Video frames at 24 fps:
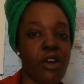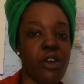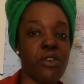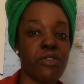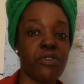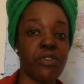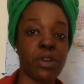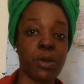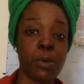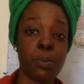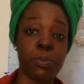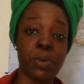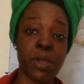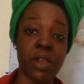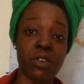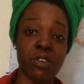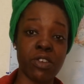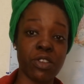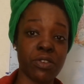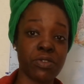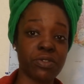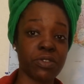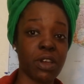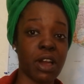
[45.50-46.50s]
Over a
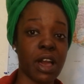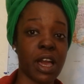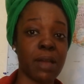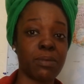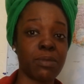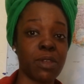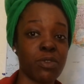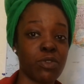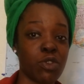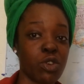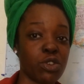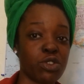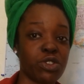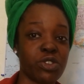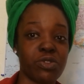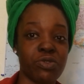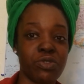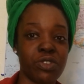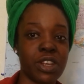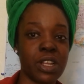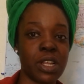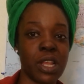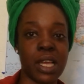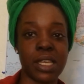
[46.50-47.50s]
period of time, they've got to
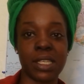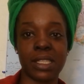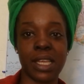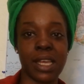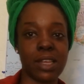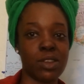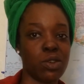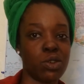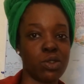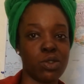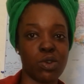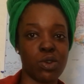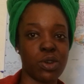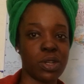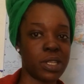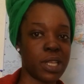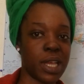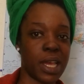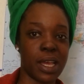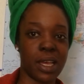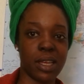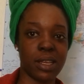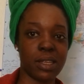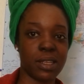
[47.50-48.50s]
realize that you're not
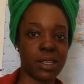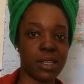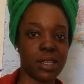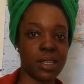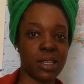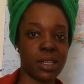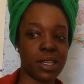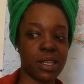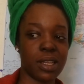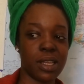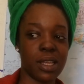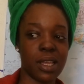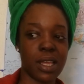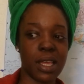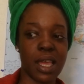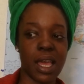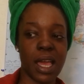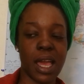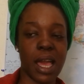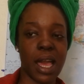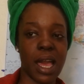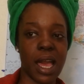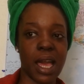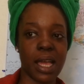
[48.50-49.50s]
that.
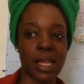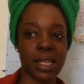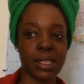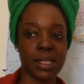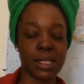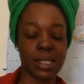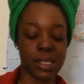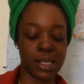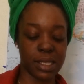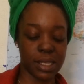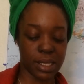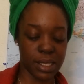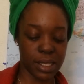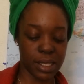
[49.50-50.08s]
And